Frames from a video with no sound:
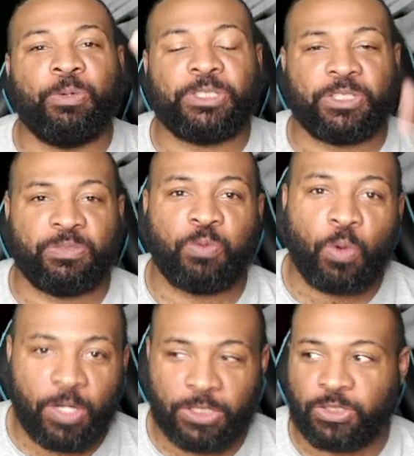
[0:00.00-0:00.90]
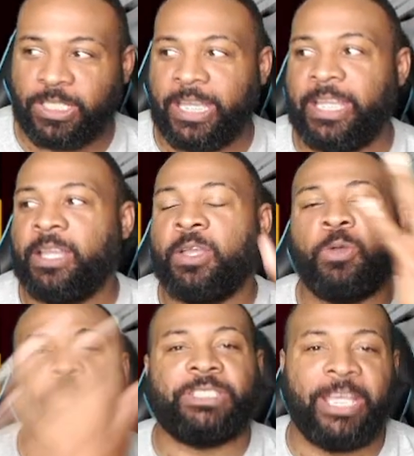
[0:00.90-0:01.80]
which is 400K,
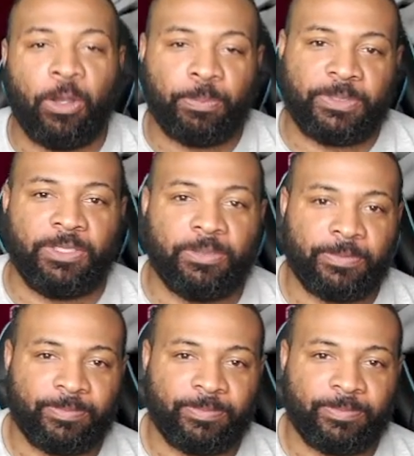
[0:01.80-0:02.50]
which helps you.